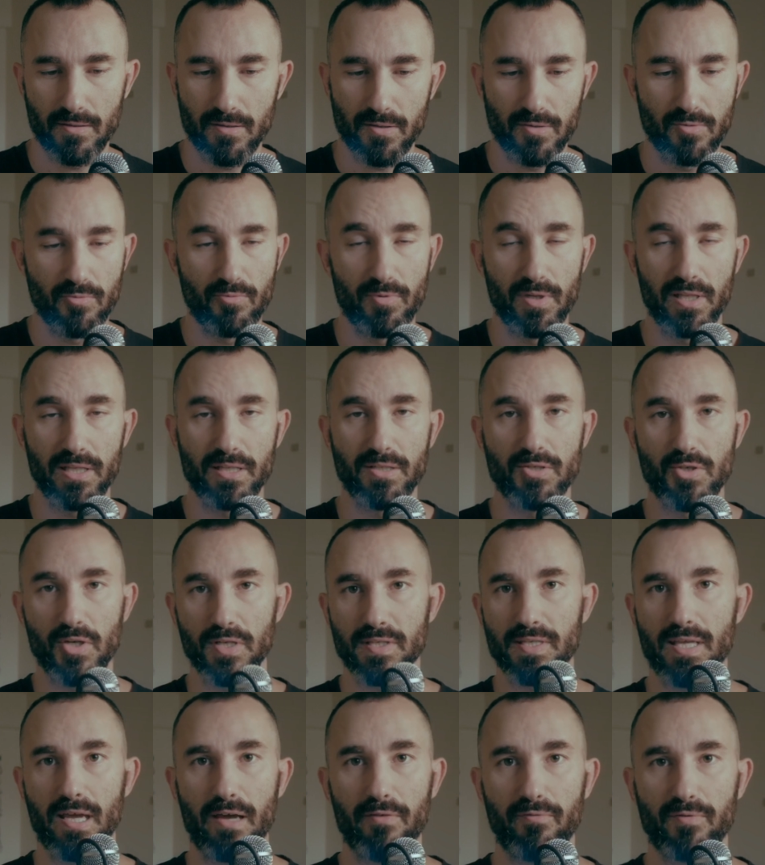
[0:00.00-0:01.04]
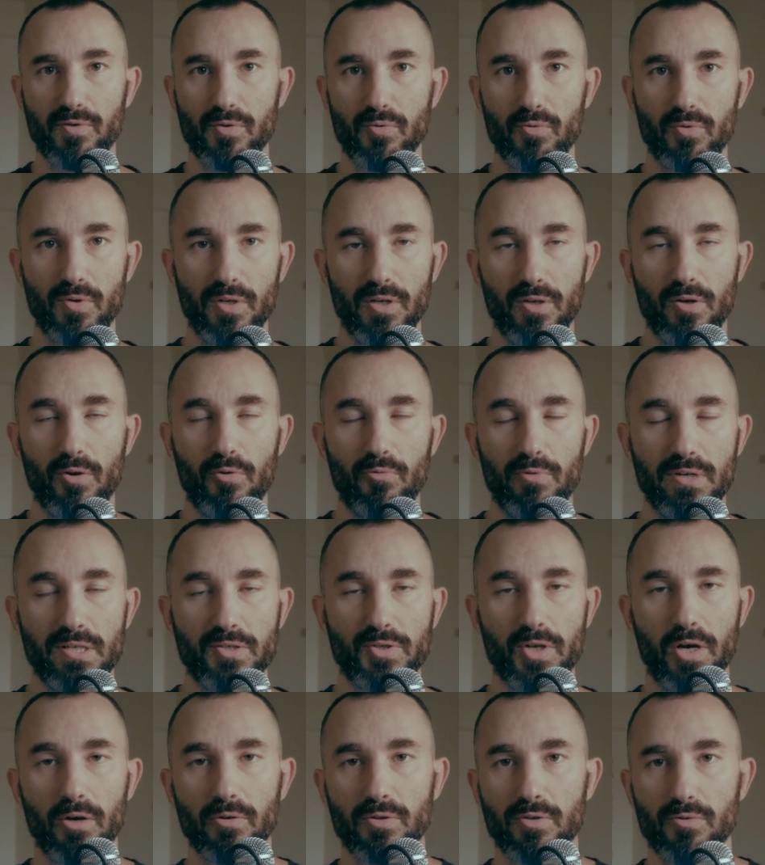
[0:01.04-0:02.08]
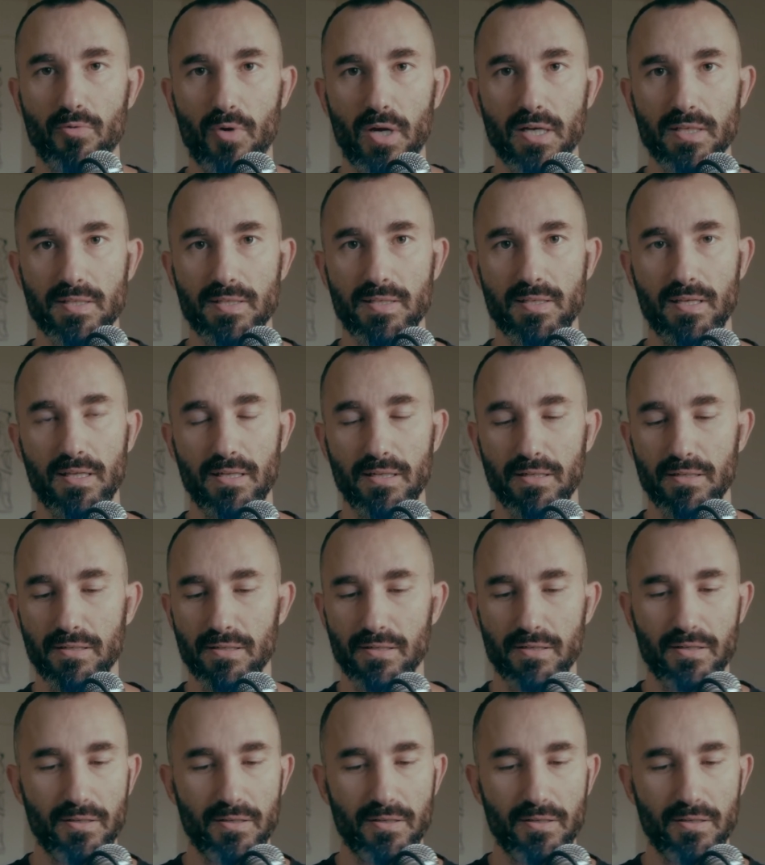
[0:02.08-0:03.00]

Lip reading: really just have to, you know, reach out to us, and